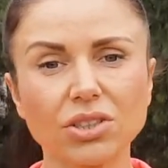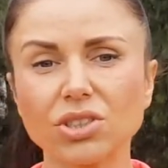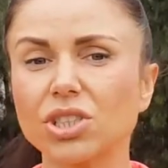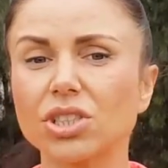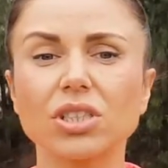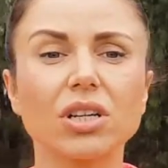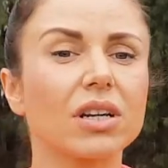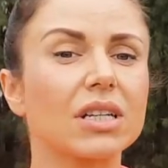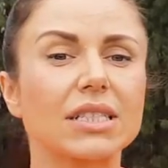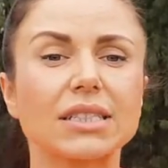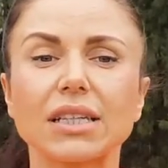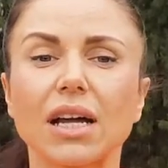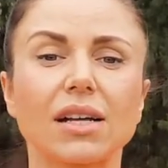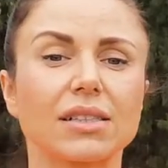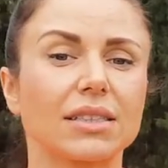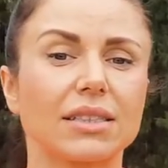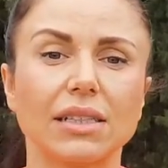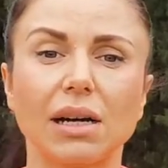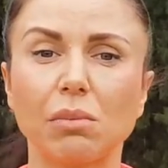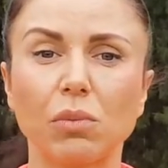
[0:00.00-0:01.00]
You just gotta
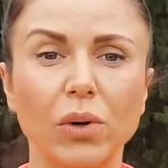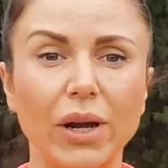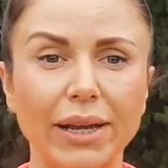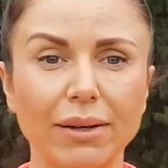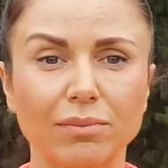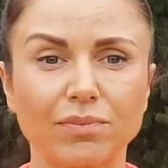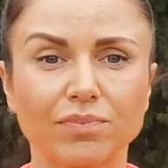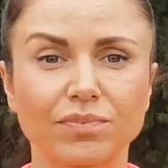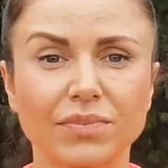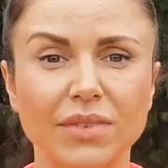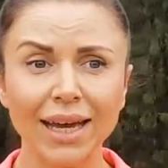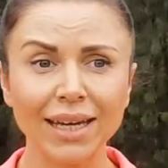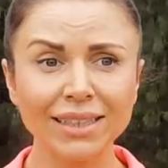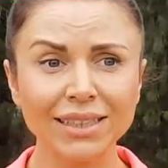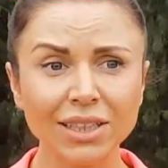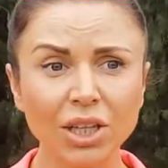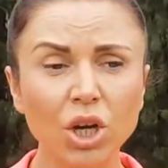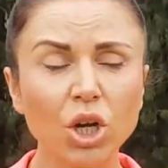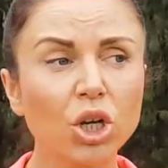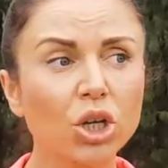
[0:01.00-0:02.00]
start somewhere.
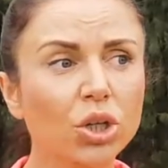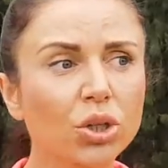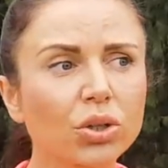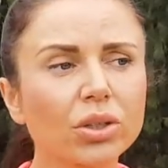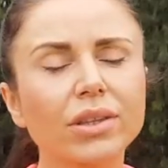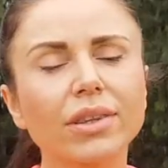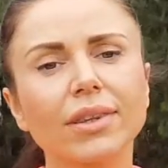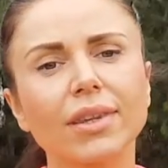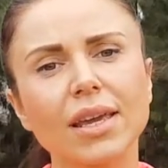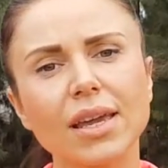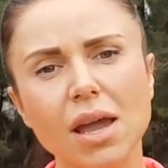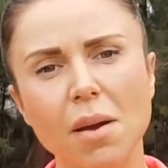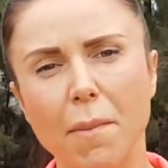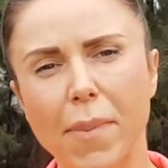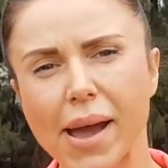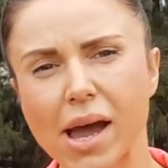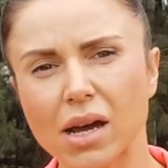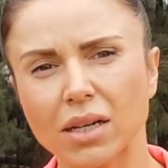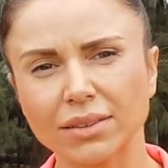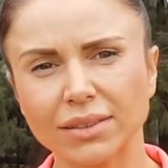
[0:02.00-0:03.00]
And the good thing
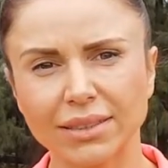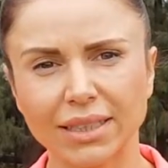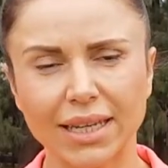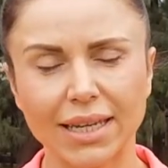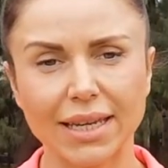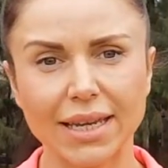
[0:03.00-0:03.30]
about